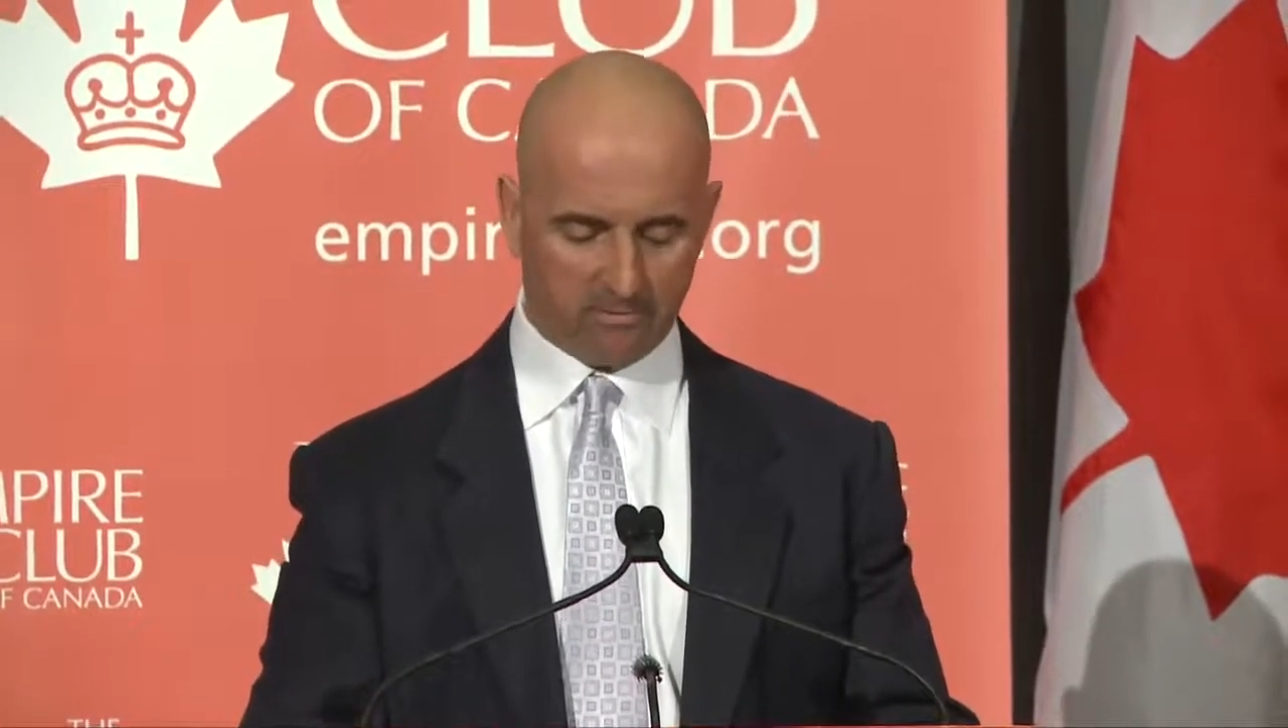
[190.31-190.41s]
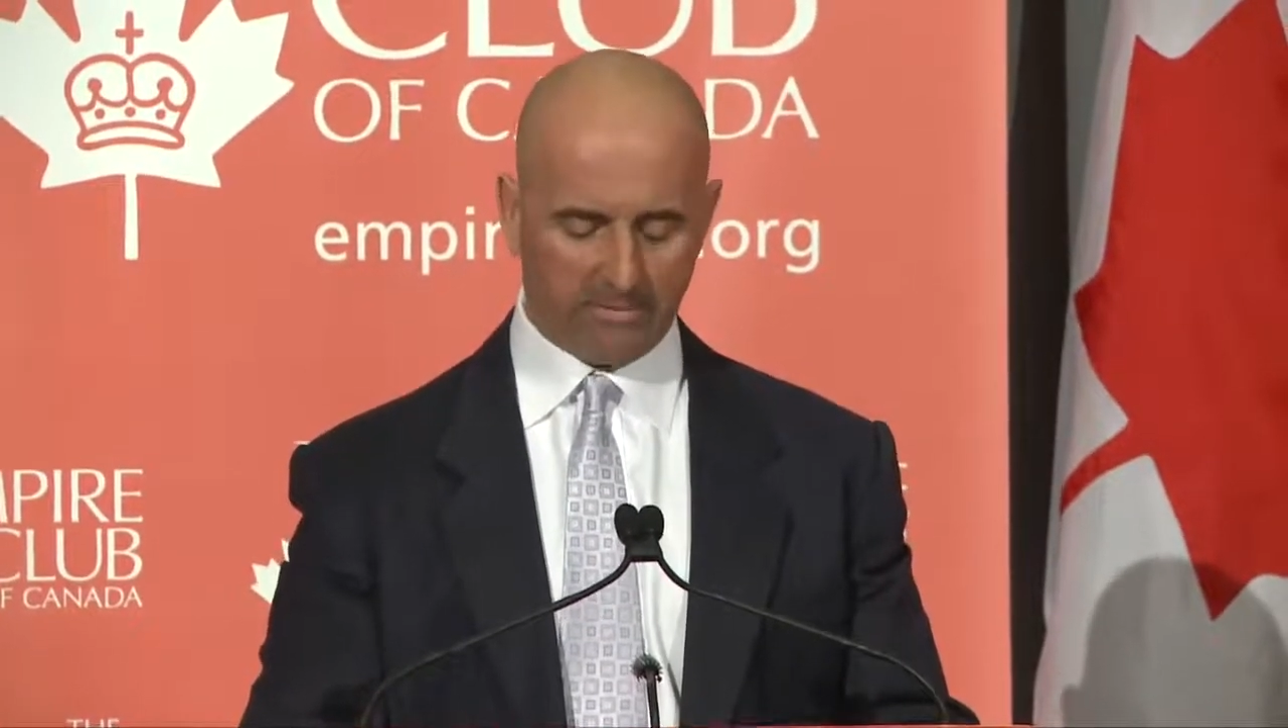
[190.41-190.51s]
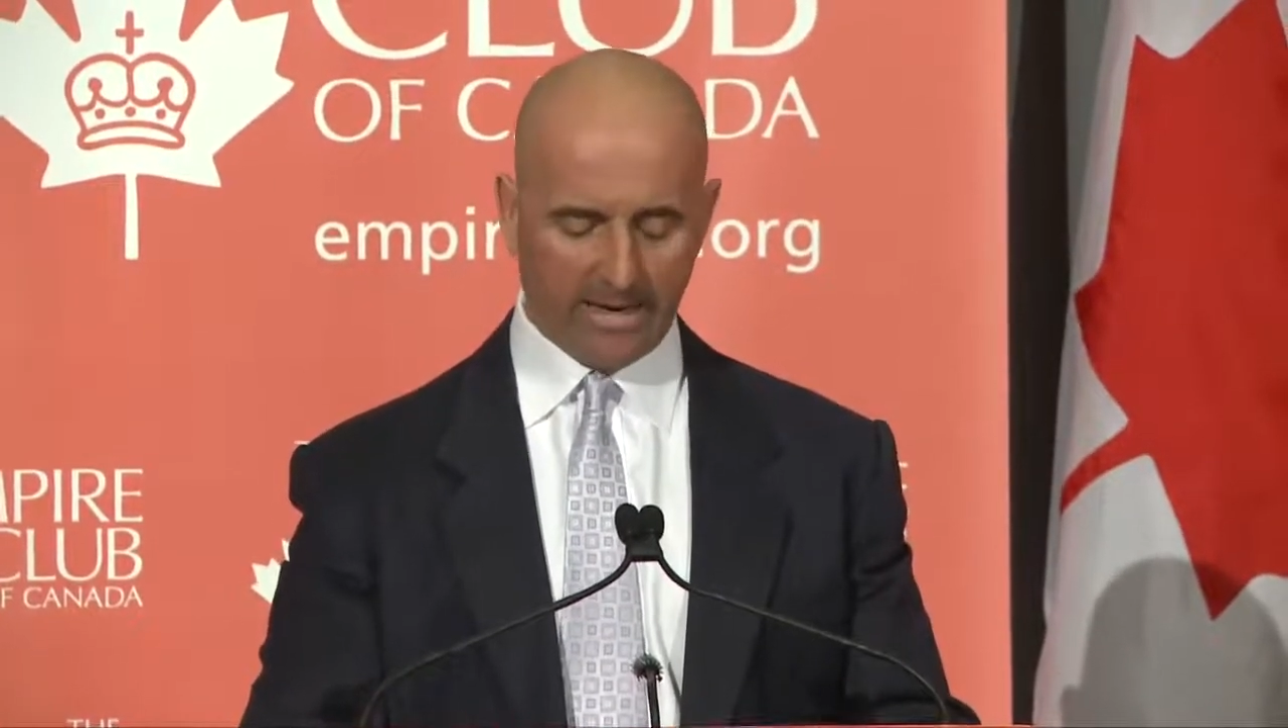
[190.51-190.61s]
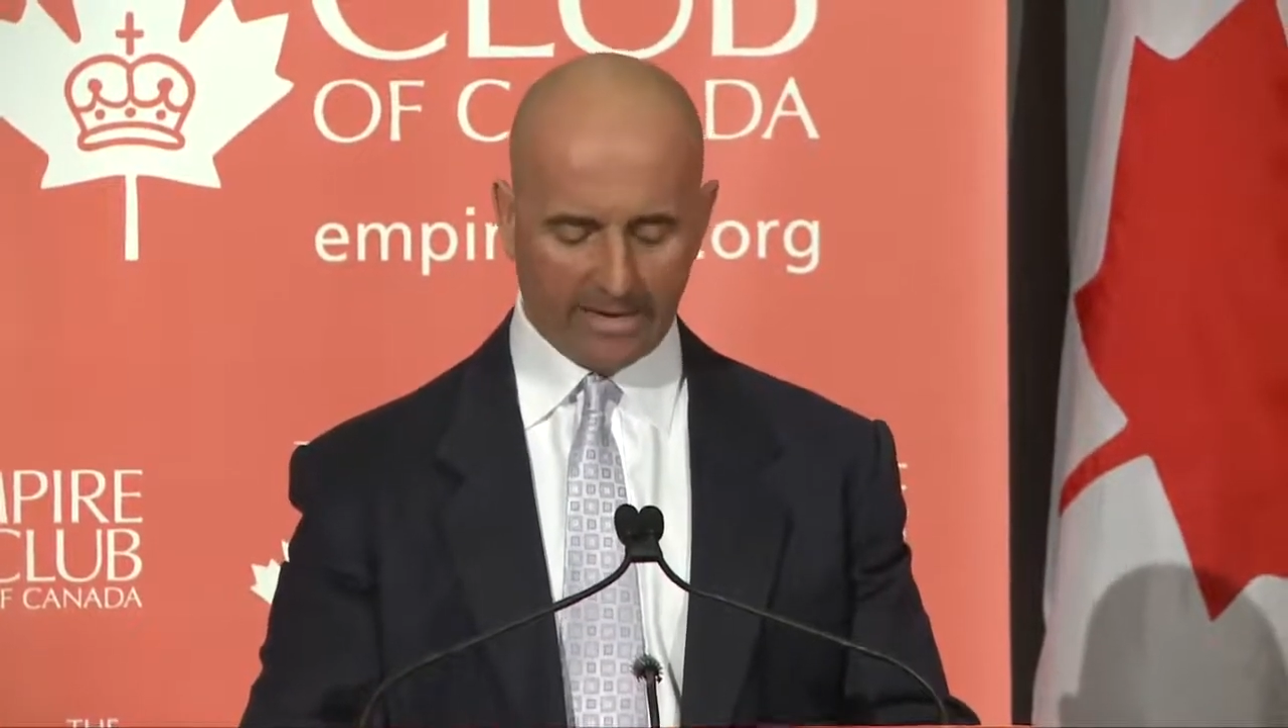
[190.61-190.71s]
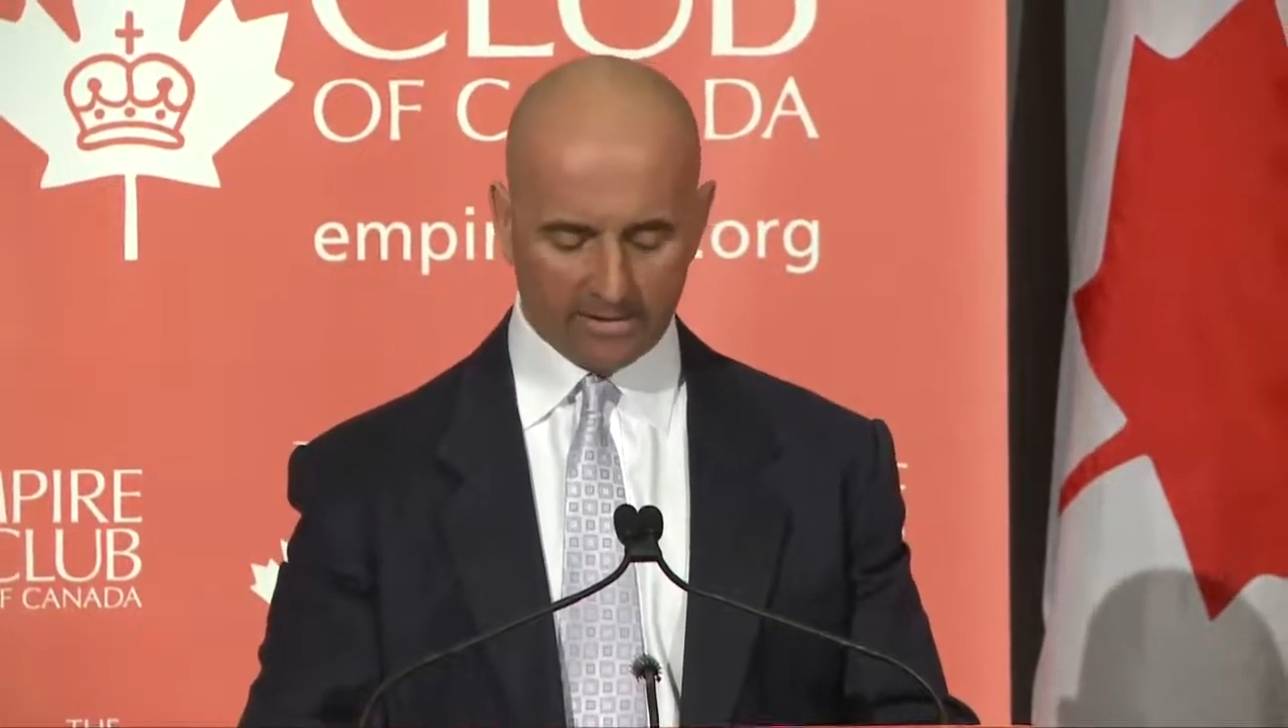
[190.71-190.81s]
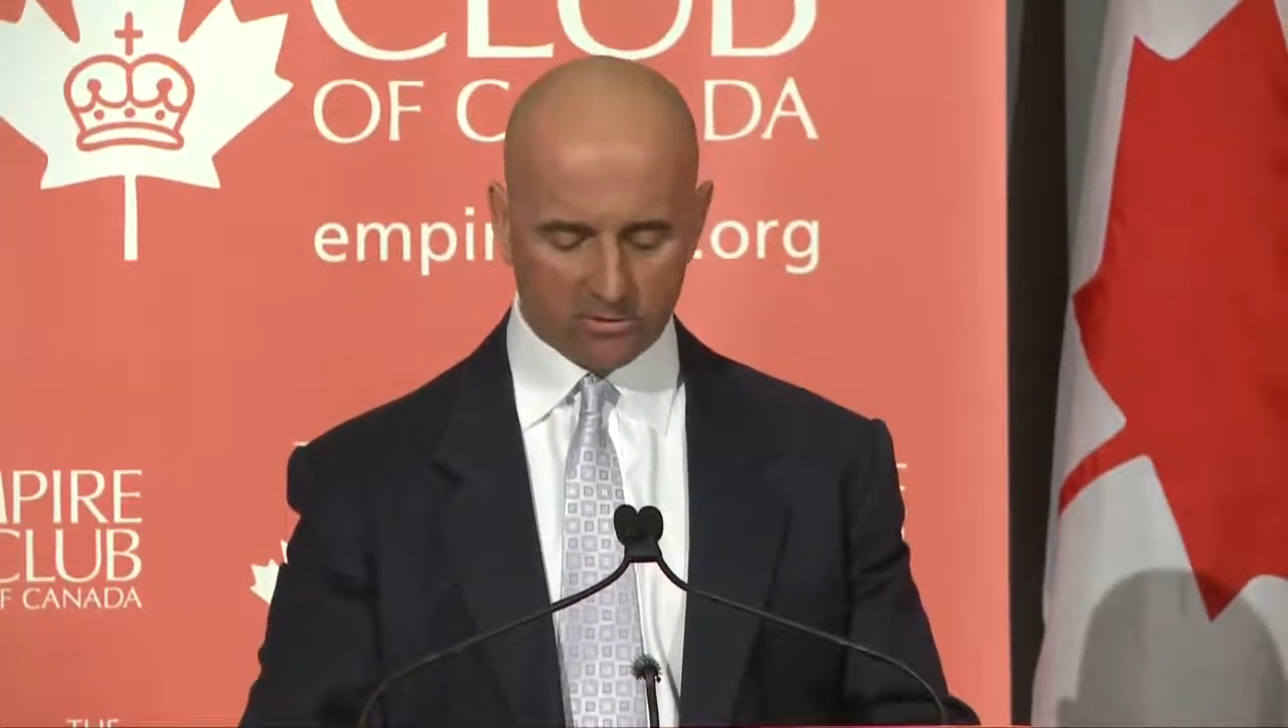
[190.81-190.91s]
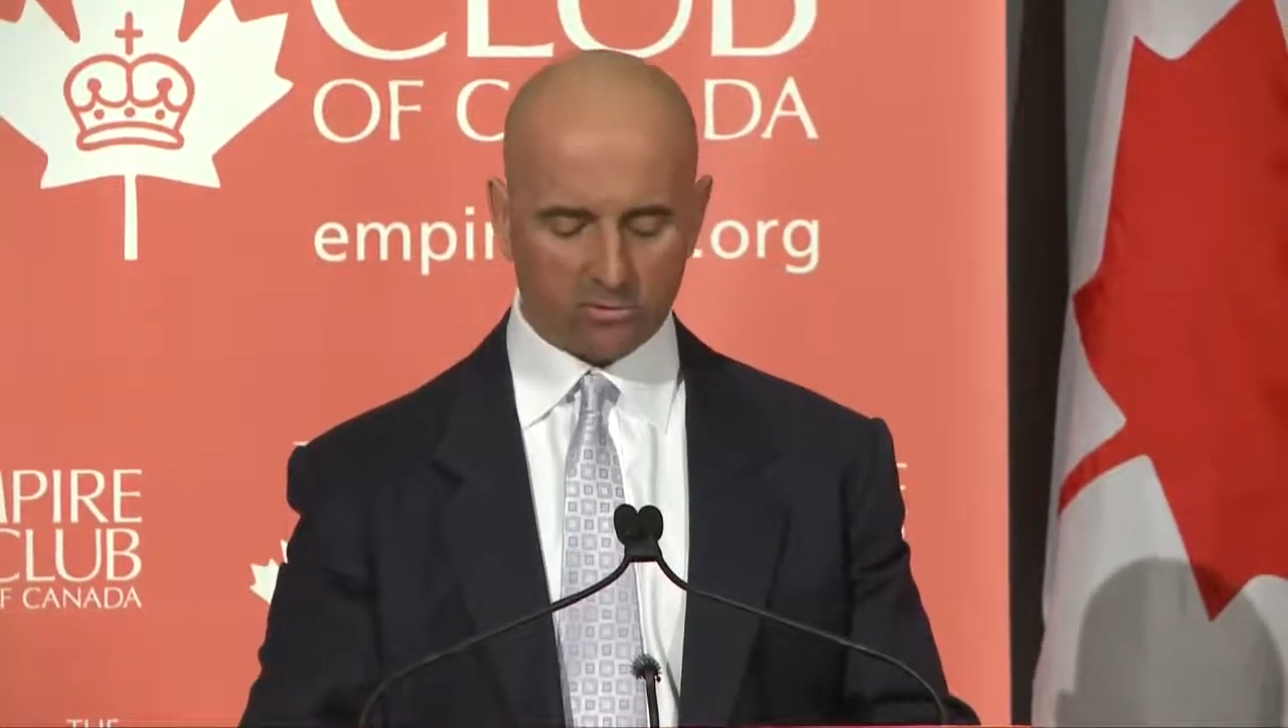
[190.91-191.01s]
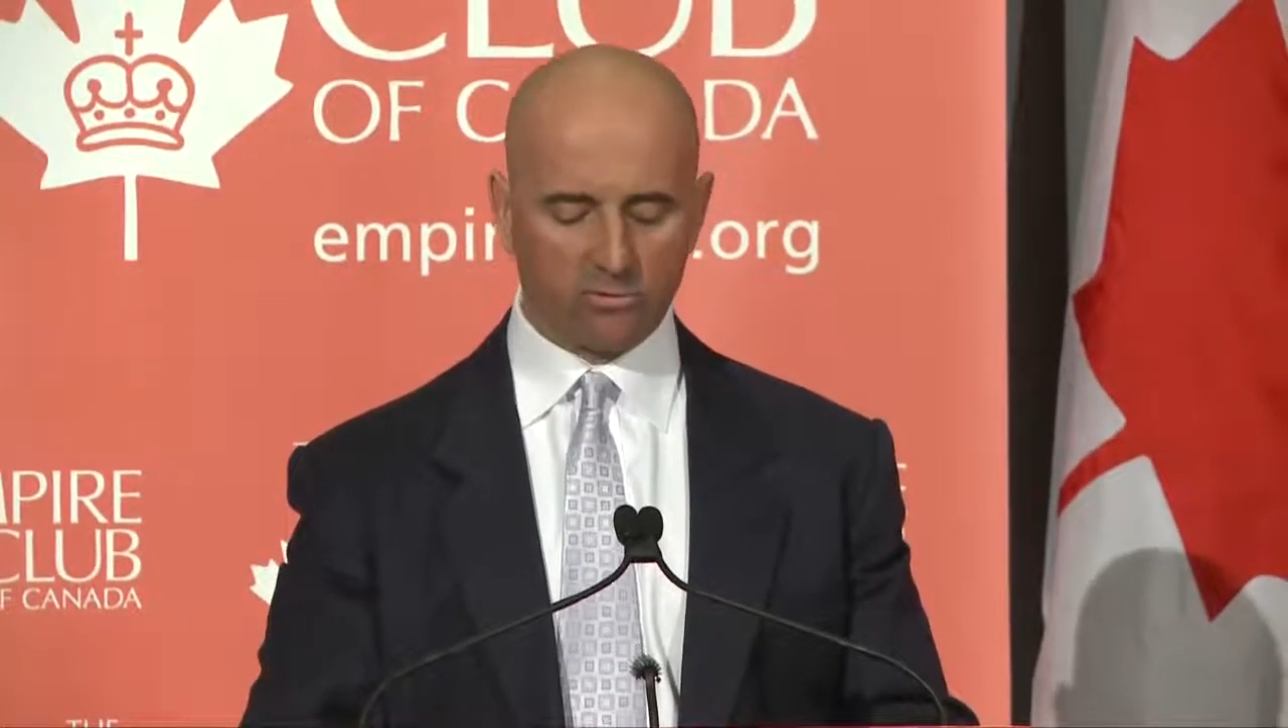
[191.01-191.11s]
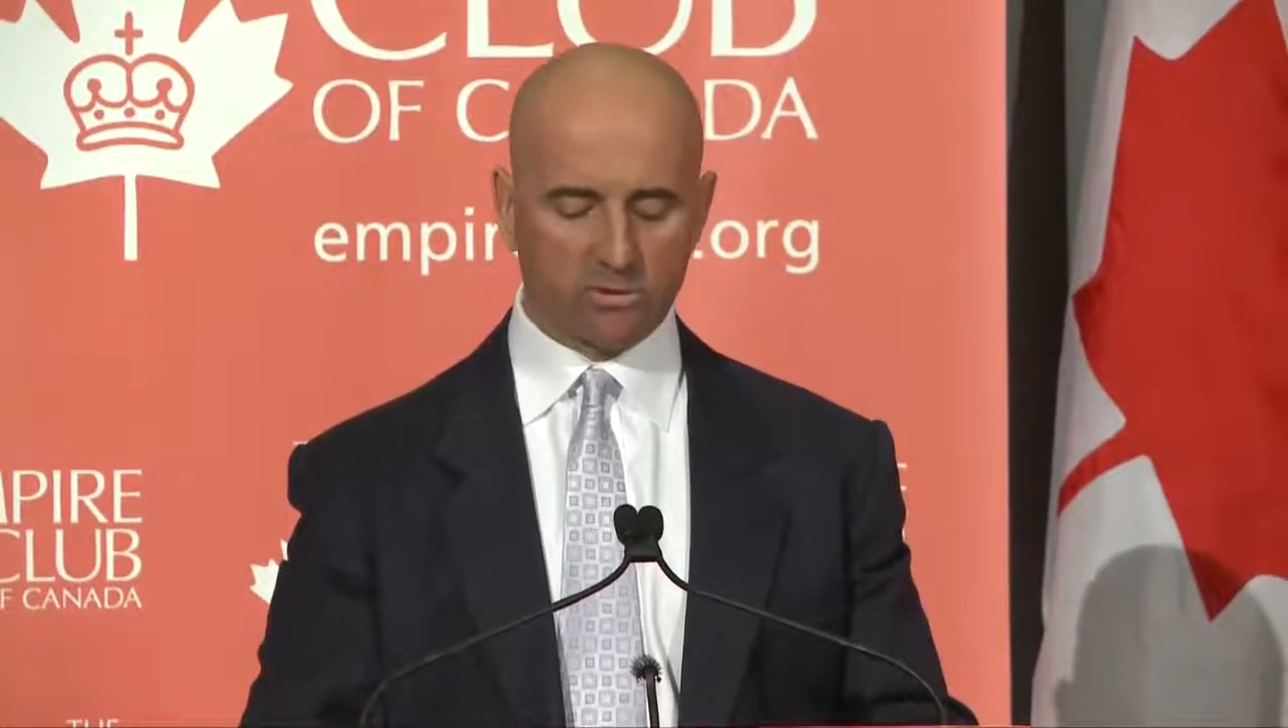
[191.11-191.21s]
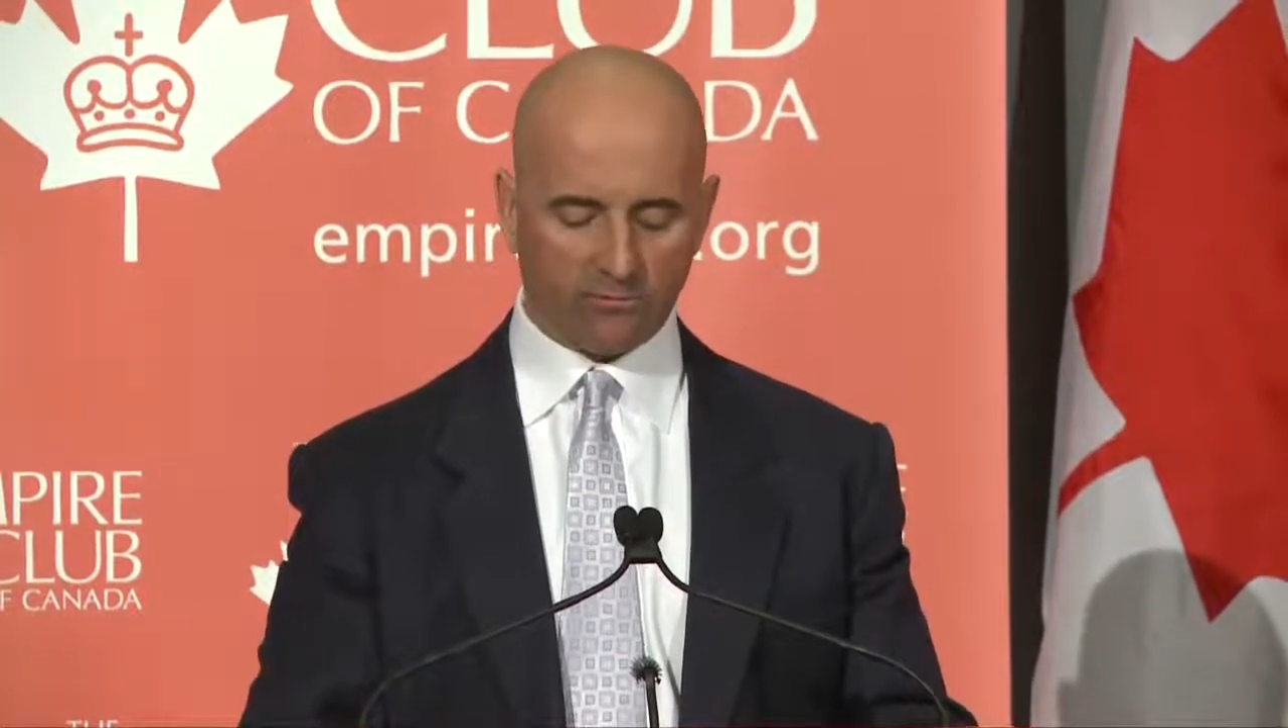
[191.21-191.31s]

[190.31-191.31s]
magnitudes